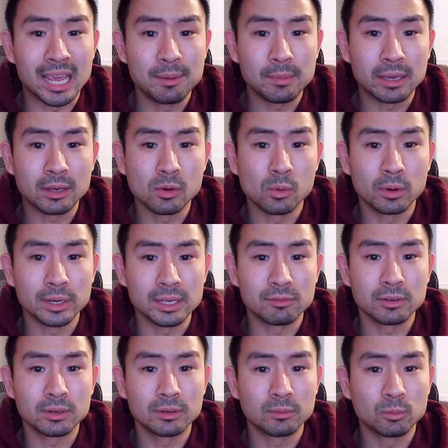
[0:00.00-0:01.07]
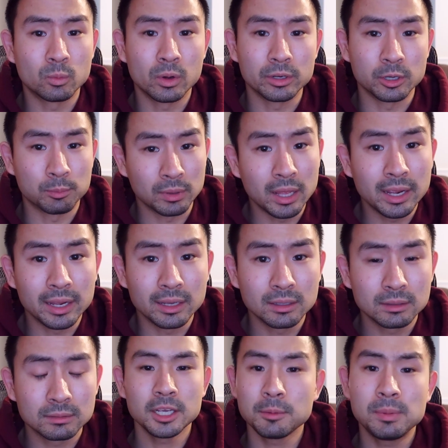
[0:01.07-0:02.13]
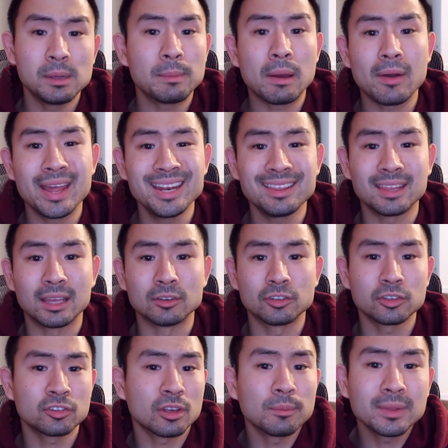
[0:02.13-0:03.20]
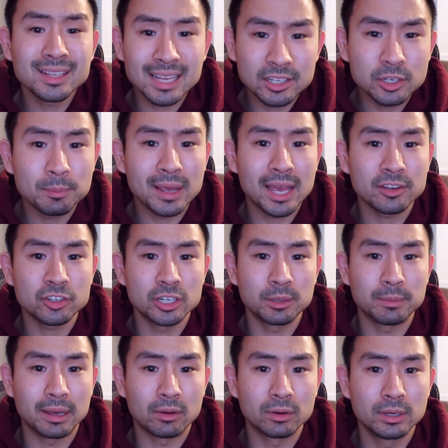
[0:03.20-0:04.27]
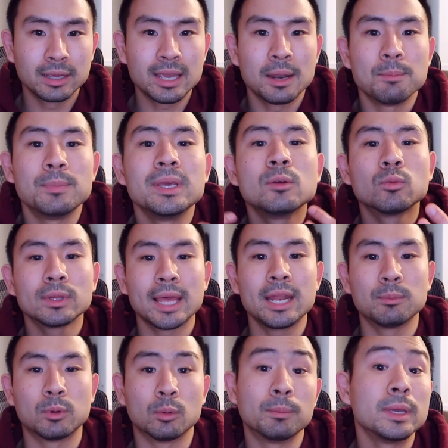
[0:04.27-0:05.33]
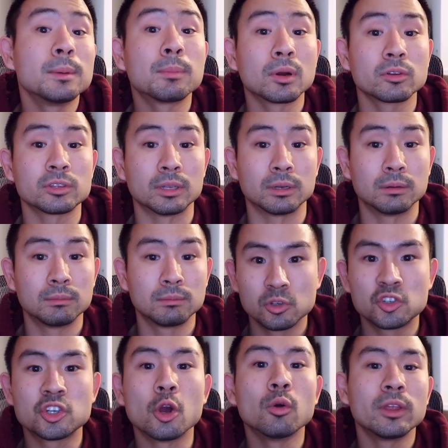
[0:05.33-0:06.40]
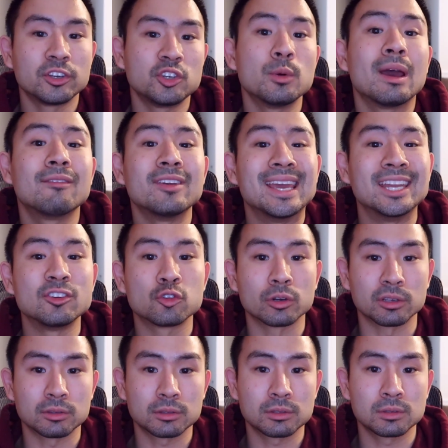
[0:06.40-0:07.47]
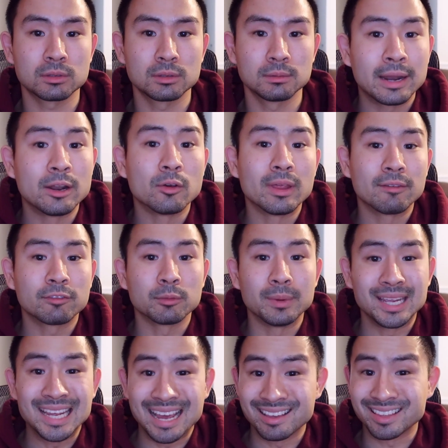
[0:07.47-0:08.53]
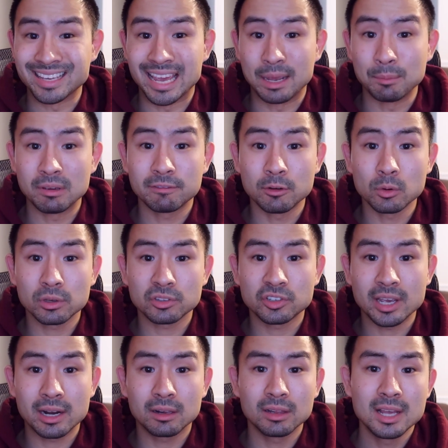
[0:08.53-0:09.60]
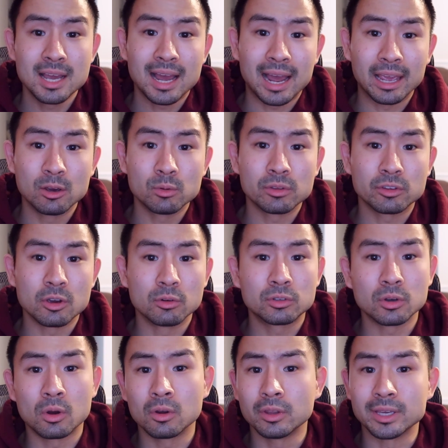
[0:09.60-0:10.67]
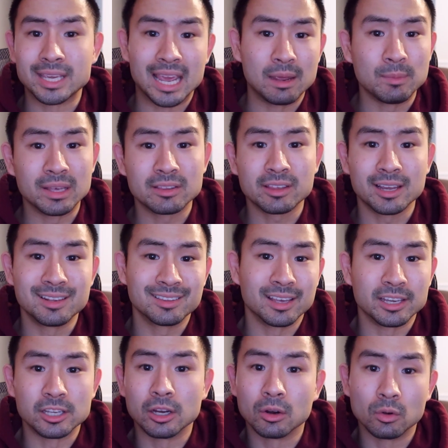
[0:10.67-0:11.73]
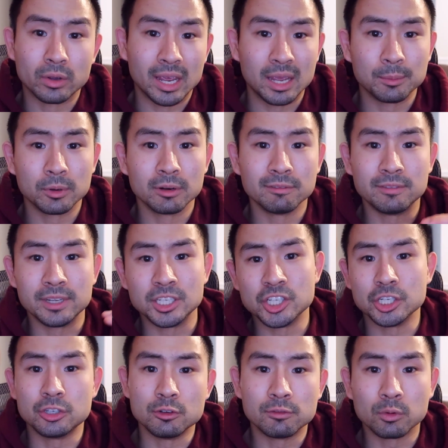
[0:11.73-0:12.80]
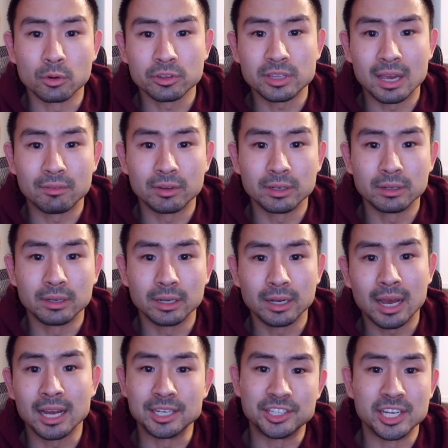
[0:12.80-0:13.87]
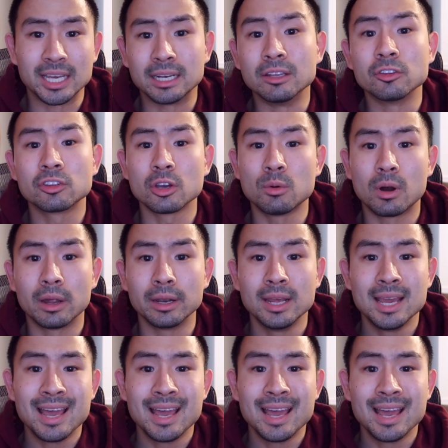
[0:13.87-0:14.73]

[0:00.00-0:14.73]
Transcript: gaming or even what you're playing. It could be about anything, just something that you're passionate about. Again, be relatable, be a person. Show that you have interests. I know that for me, as a gaming focused channel, I always go to all the gaming sites like Eurogamer, VG247, and IGN, and so on,